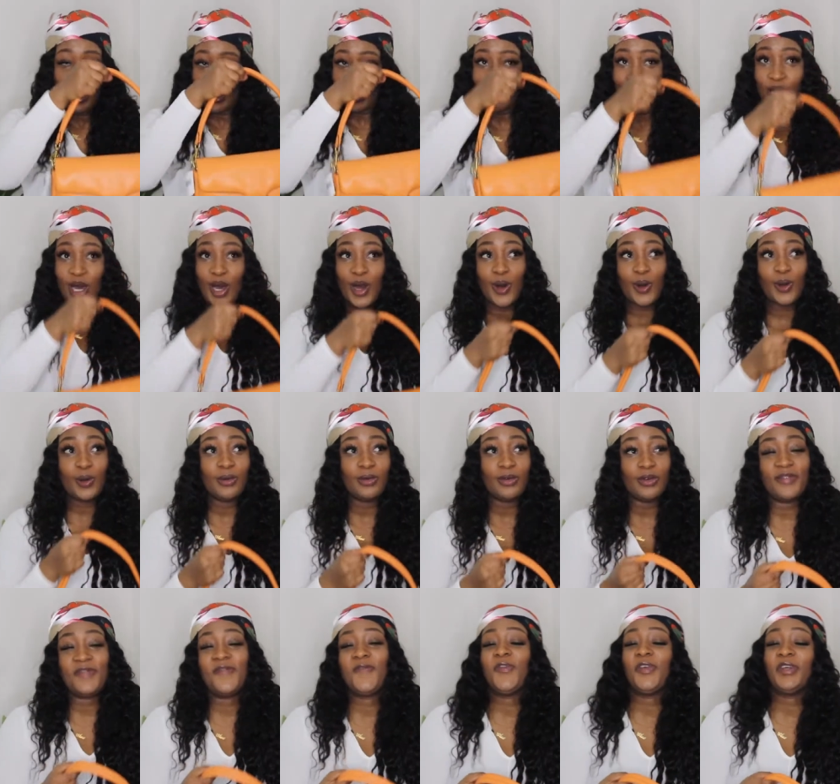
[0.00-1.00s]

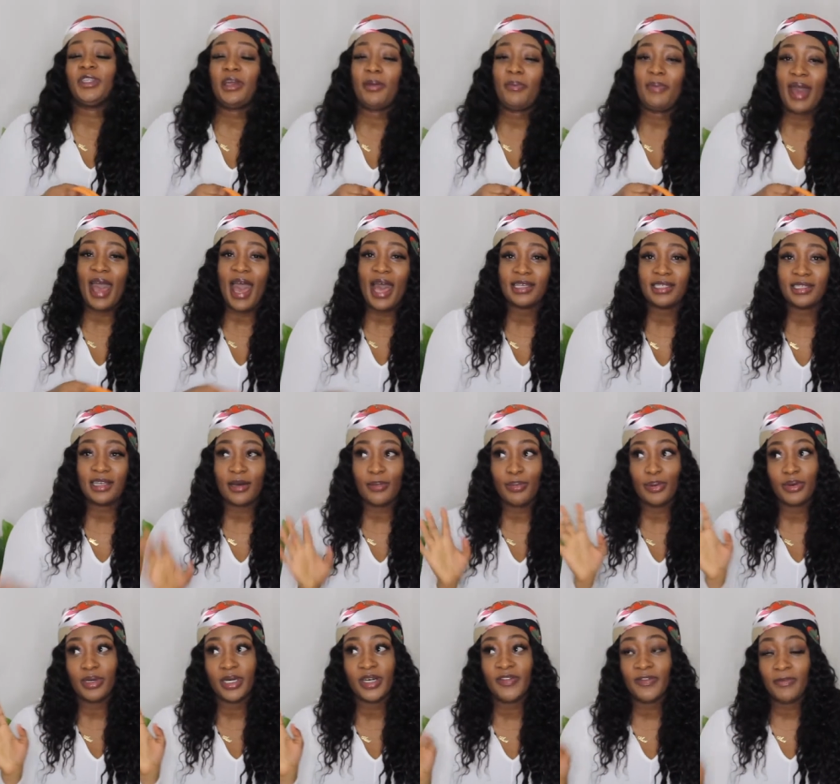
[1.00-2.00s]
So for the past
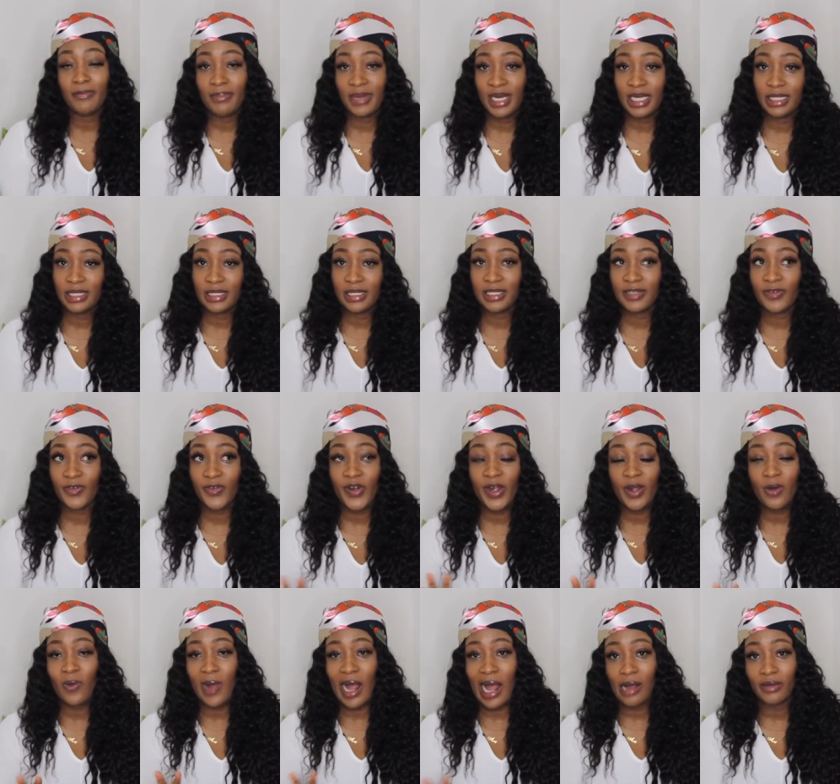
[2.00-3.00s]
couple of months,
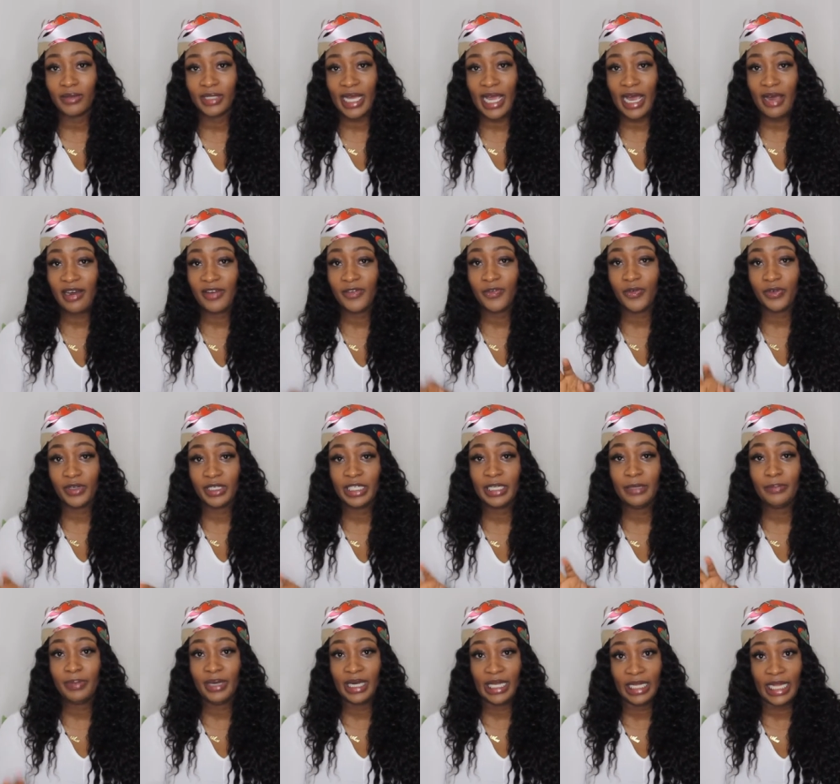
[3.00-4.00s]
for a while now, I've
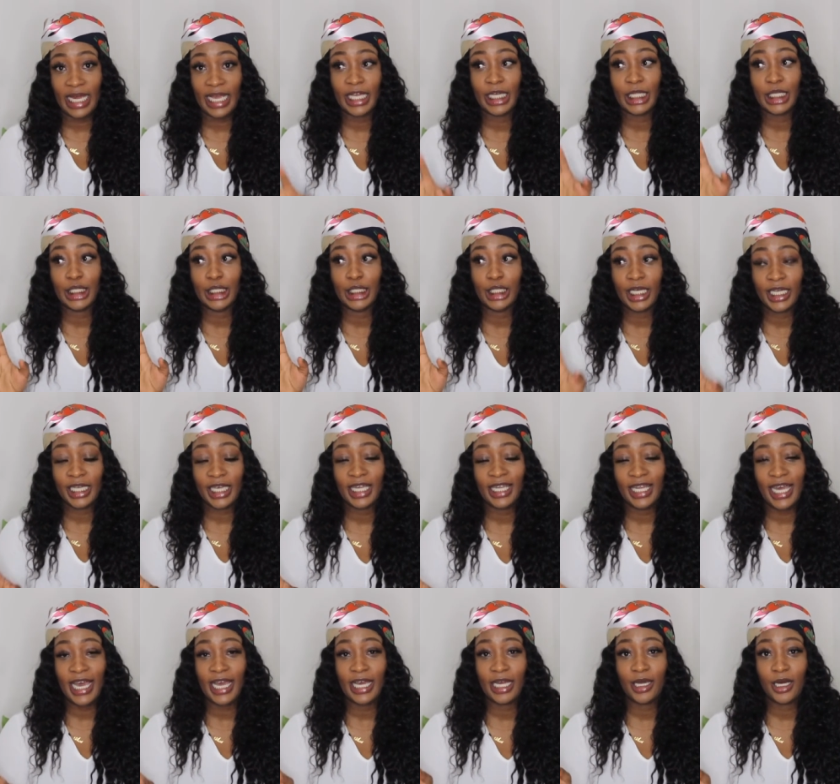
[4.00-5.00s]
really been like
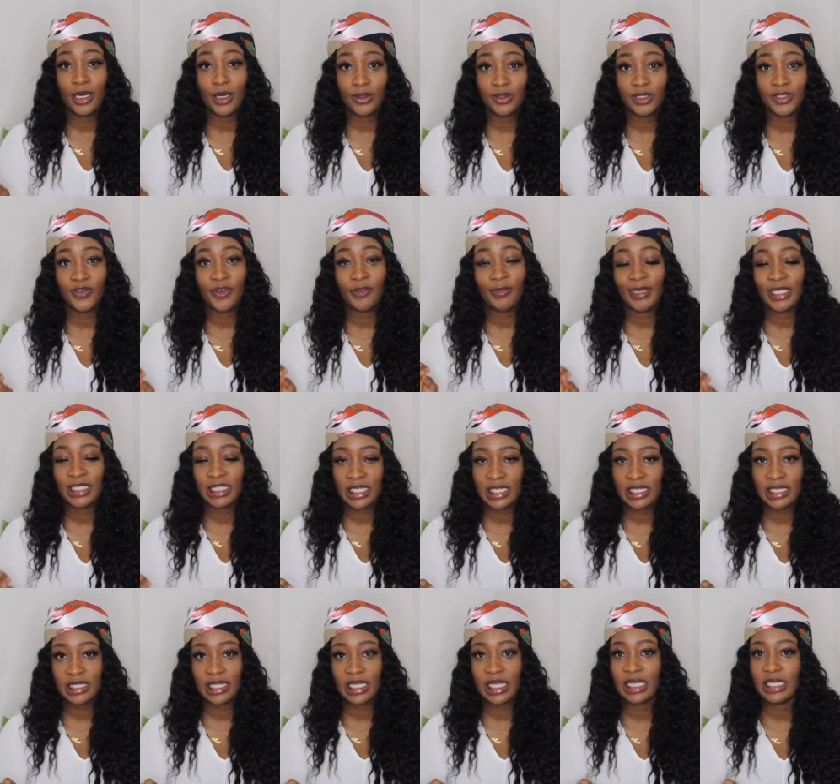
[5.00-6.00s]
looking at Coach from a
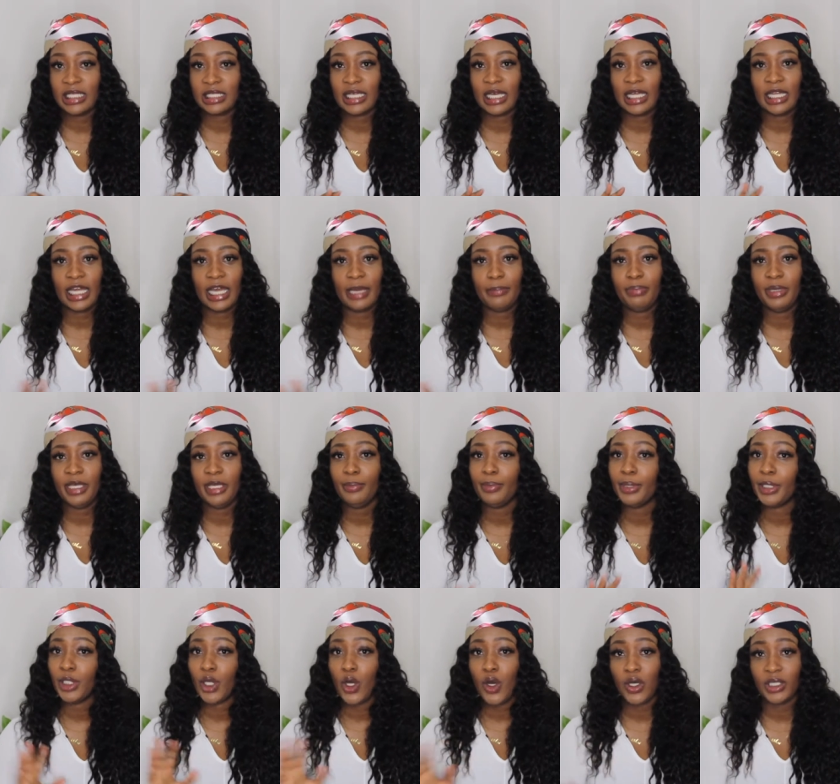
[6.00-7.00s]
distance and like
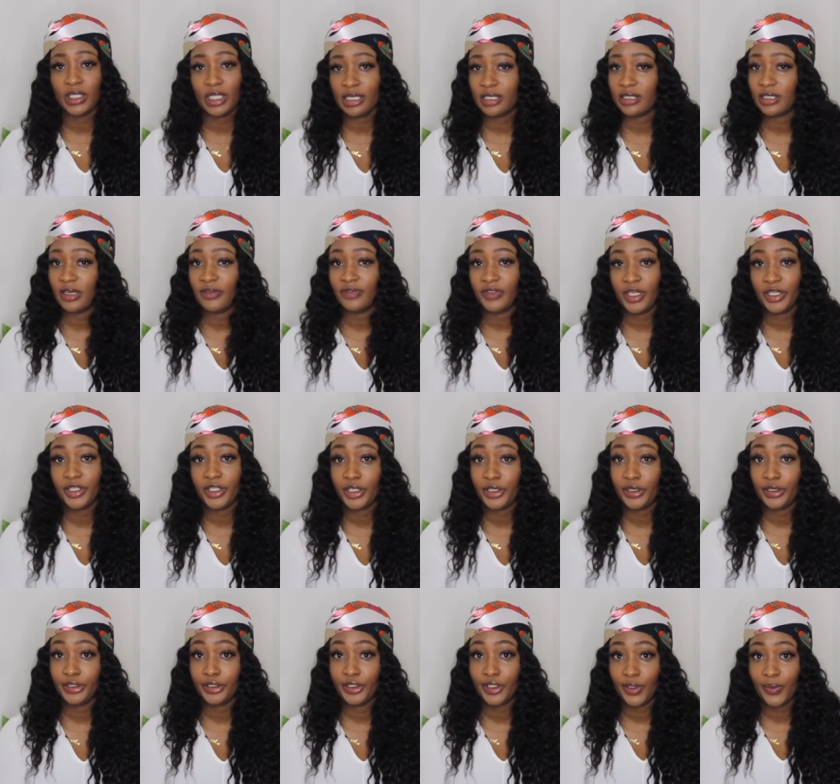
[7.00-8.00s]
peeping all the stuff that
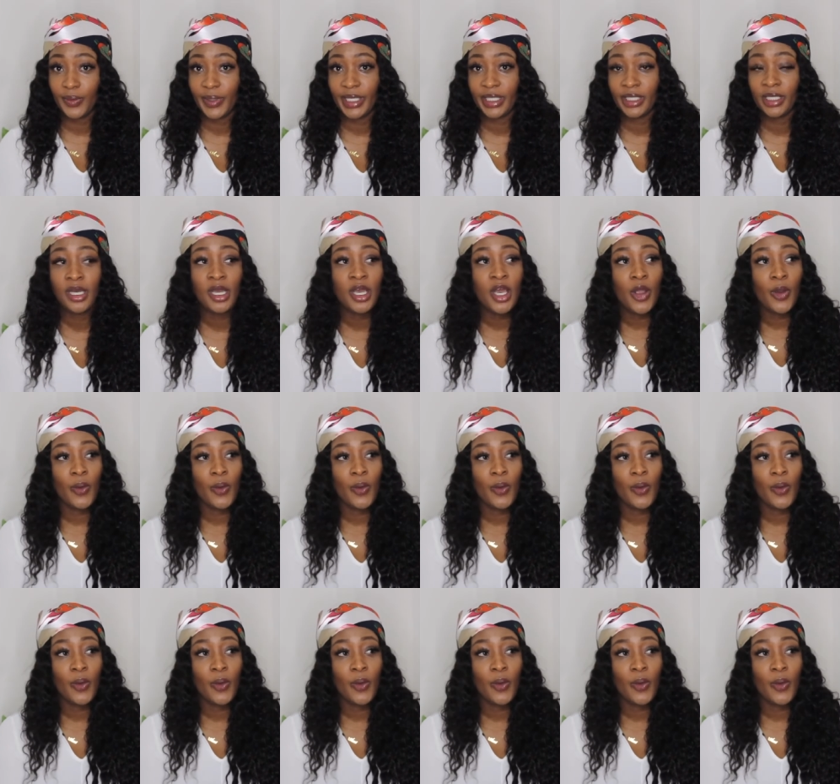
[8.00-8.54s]
they're doing